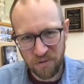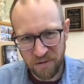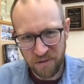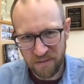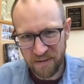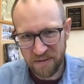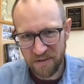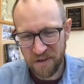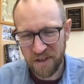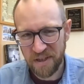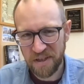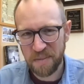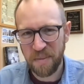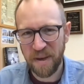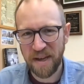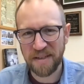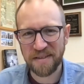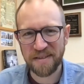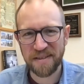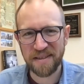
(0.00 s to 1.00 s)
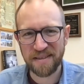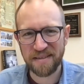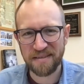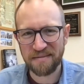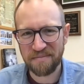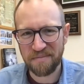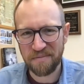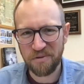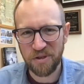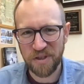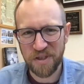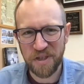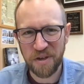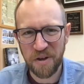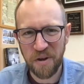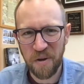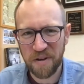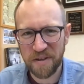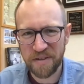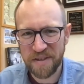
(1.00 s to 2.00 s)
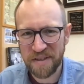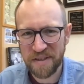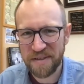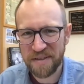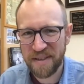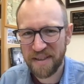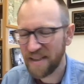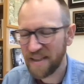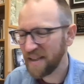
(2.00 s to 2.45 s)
church-based and Christian colleges.